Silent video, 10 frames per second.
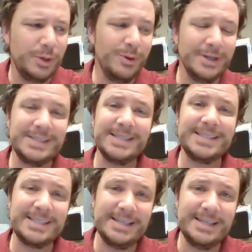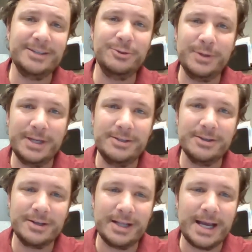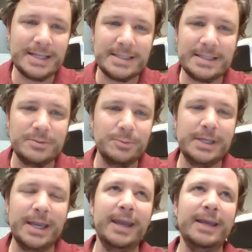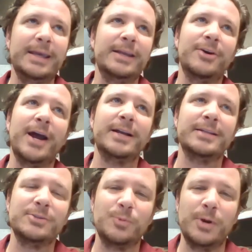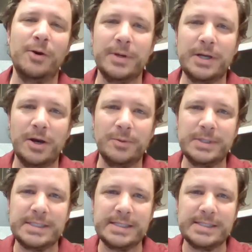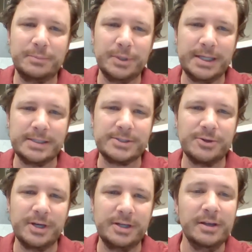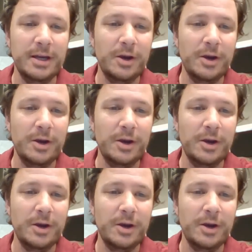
We want to see you in your classes. We can't interact as well when all we see is a blank screen.